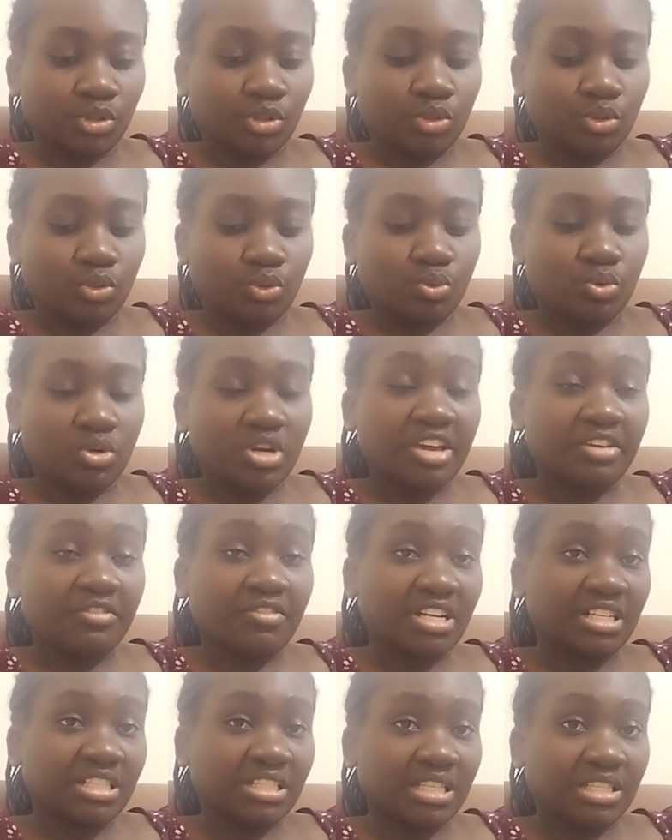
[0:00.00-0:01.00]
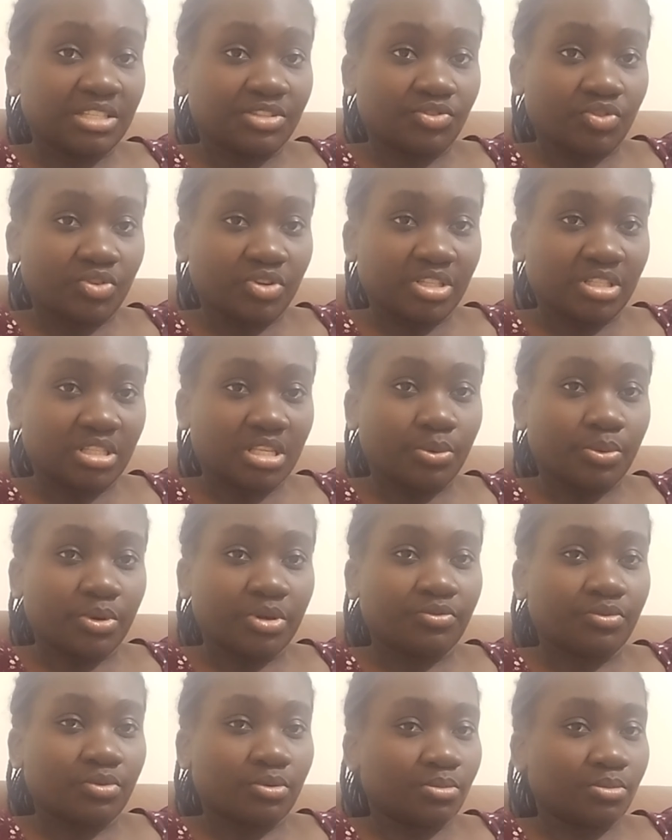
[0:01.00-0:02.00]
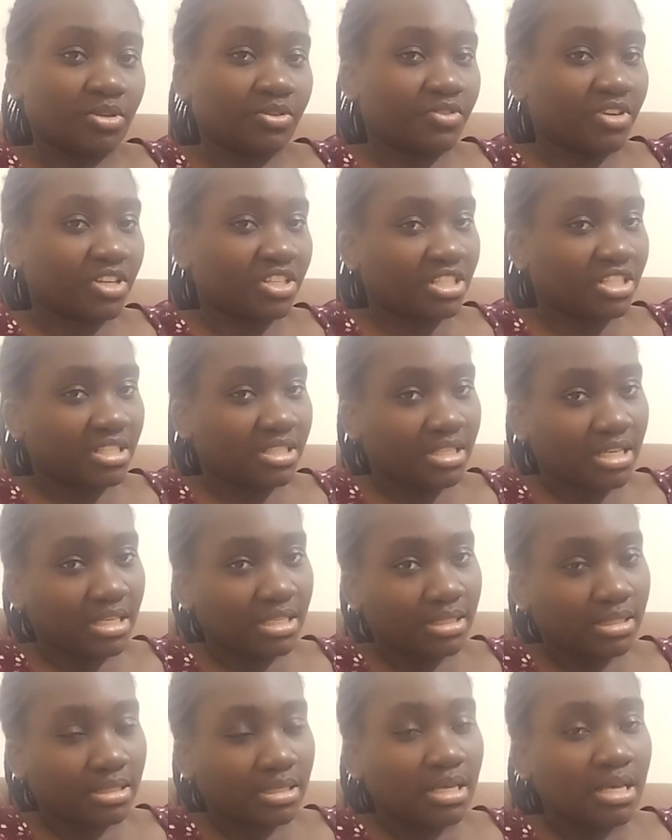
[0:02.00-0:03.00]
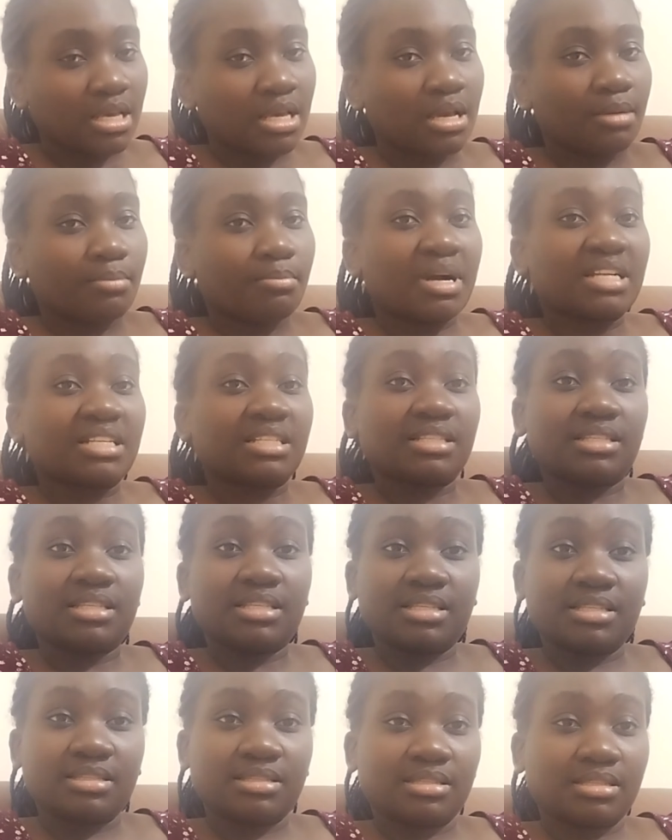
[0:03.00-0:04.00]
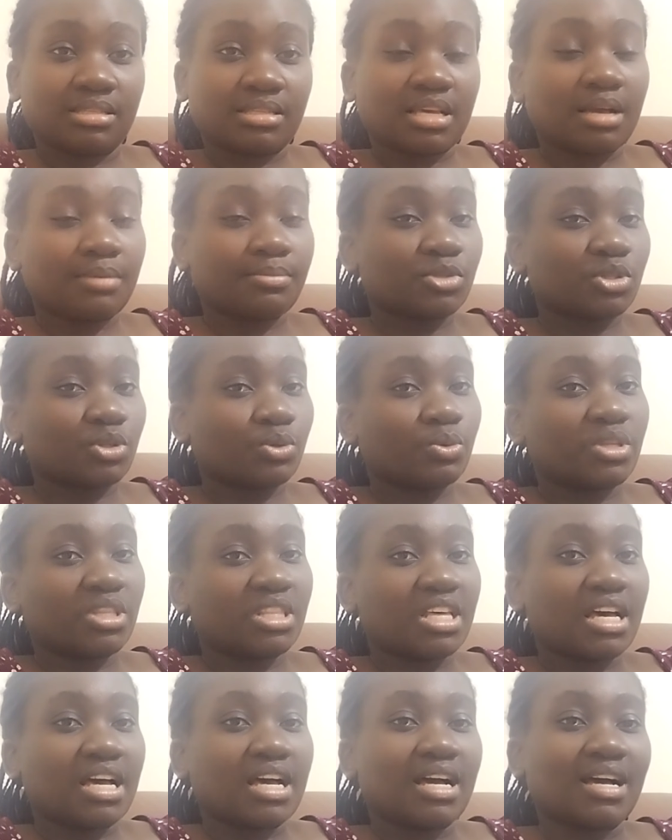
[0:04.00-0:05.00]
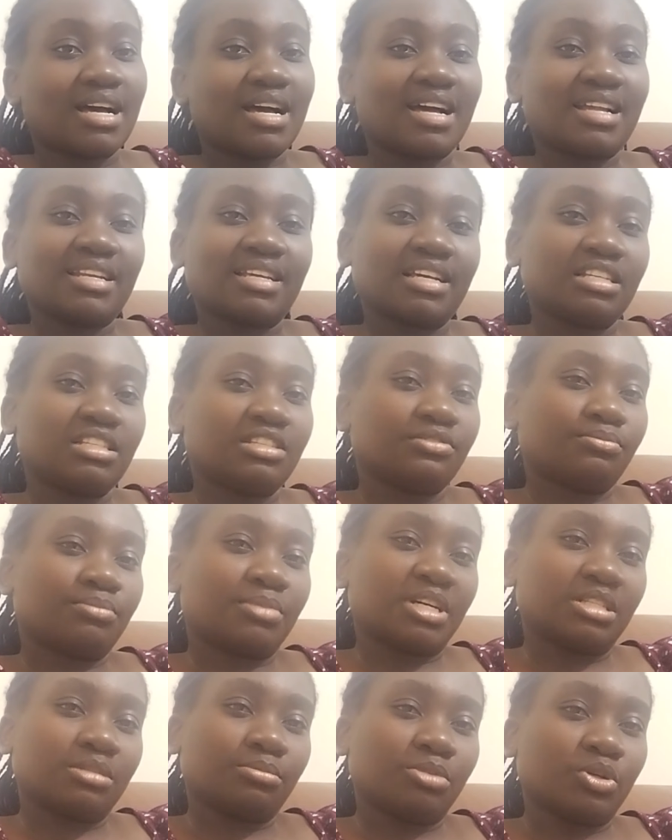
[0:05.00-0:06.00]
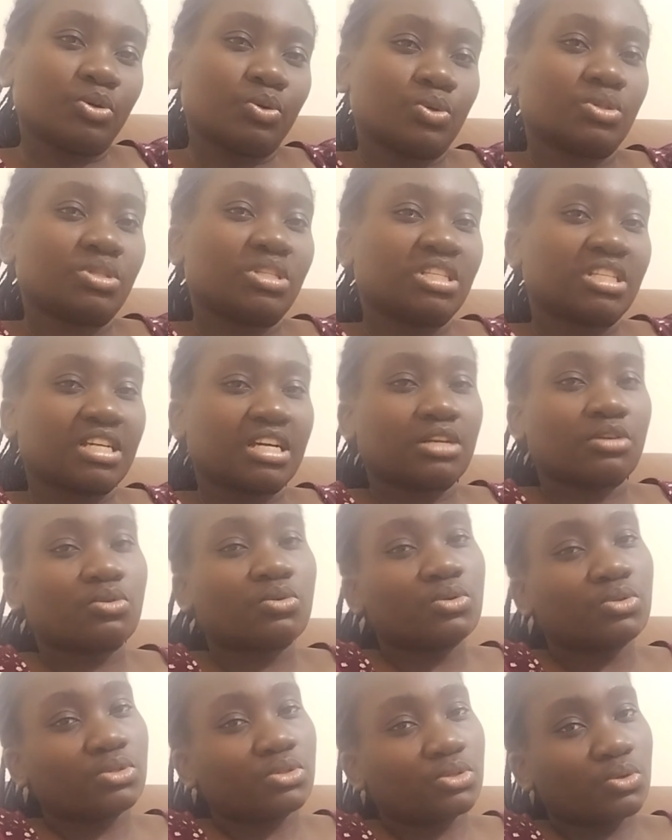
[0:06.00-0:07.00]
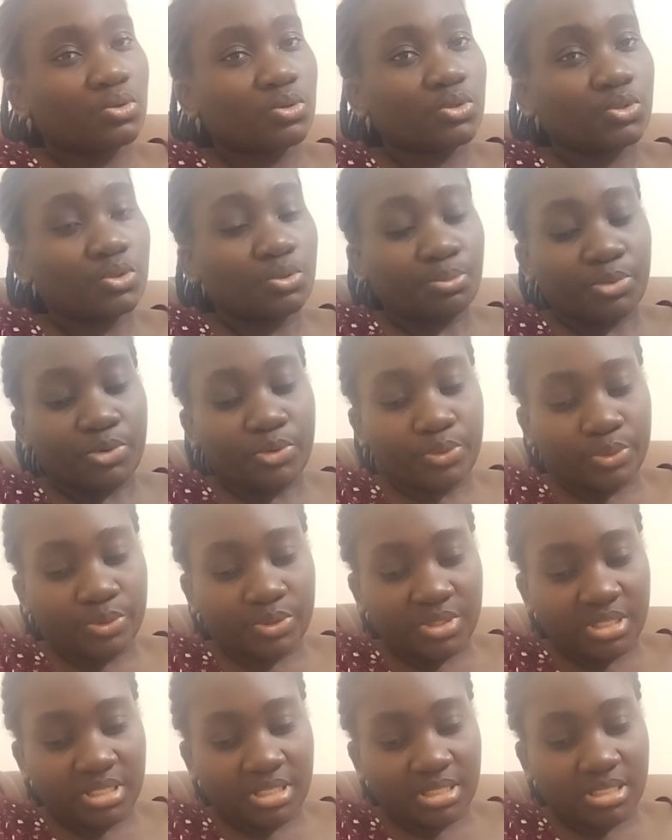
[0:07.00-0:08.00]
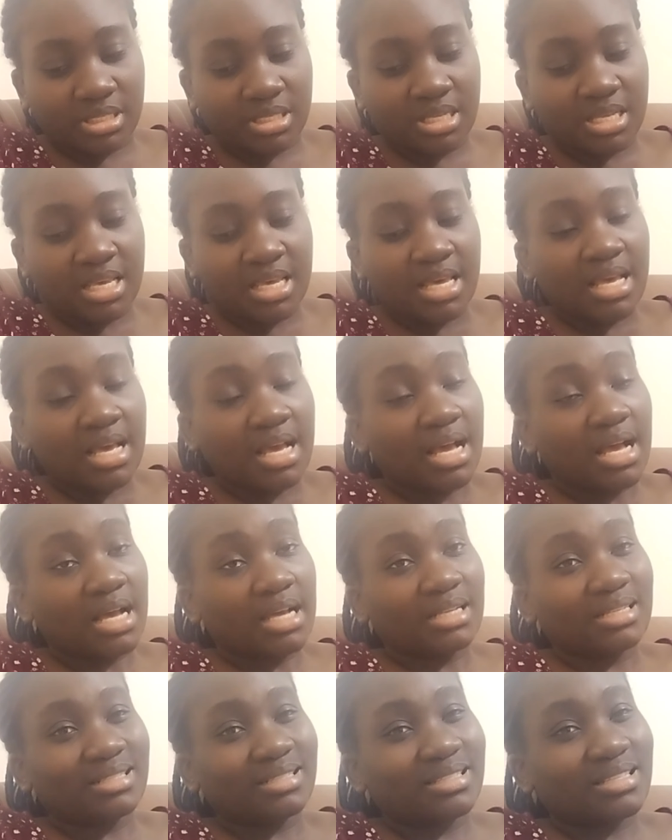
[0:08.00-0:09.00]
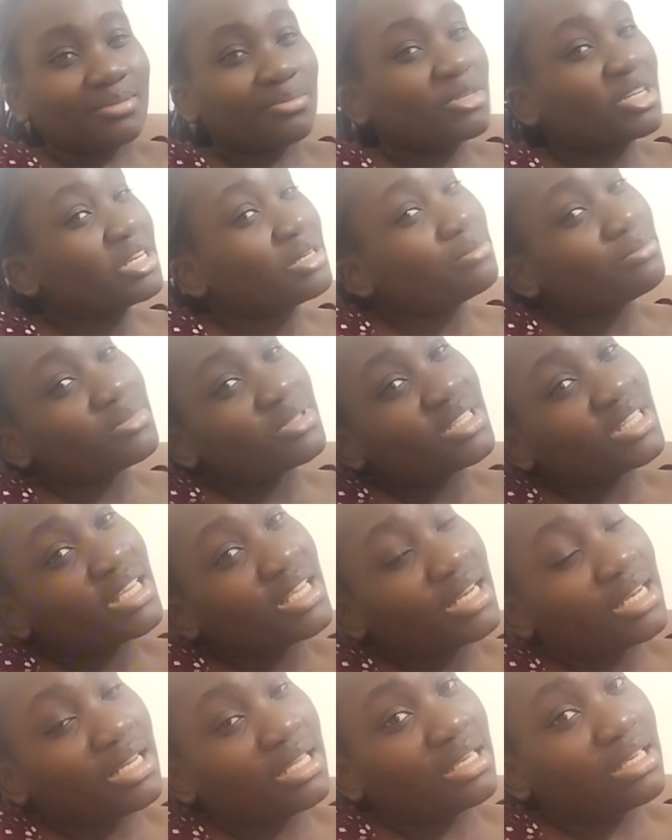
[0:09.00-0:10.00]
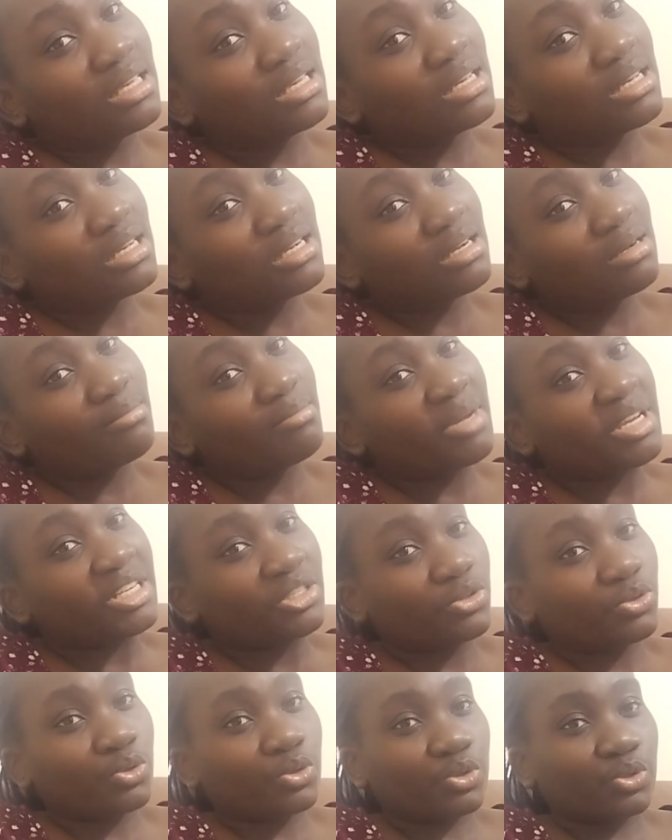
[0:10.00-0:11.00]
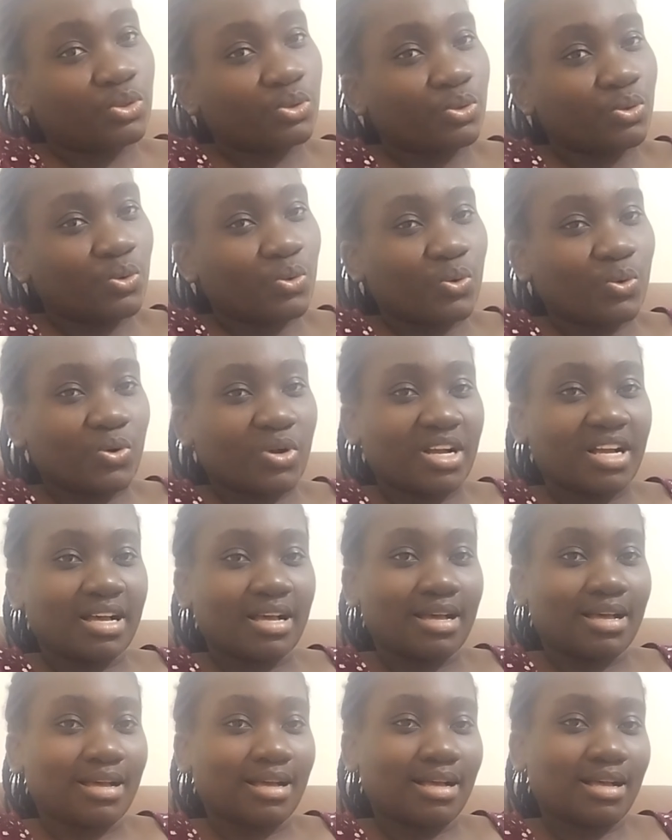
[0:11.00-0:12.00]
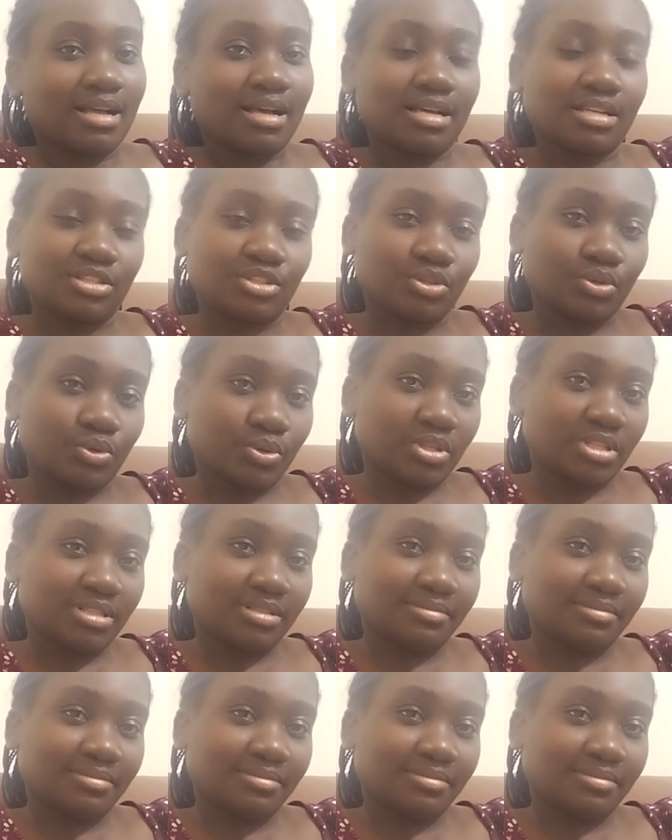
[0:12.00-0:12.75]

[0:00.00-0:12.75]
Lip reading: to divert the stress away from the fracture site. But this comes with a negative part, because it can cause osteoporosis, and sometimes healing might not occur at all.